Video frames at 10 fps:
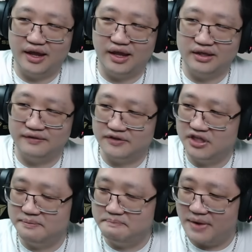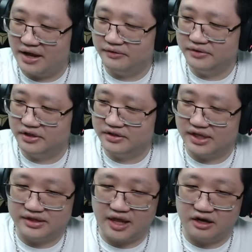And if the amount
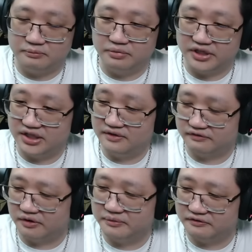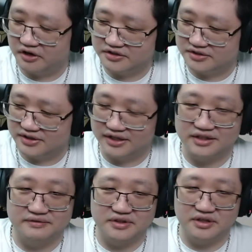that they are bleeding from the fraudulent
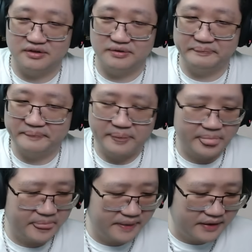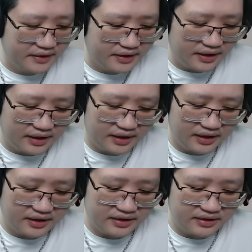activity
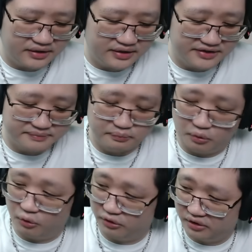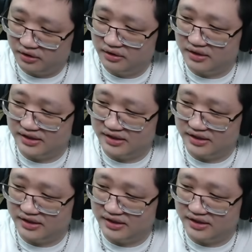uh, is more than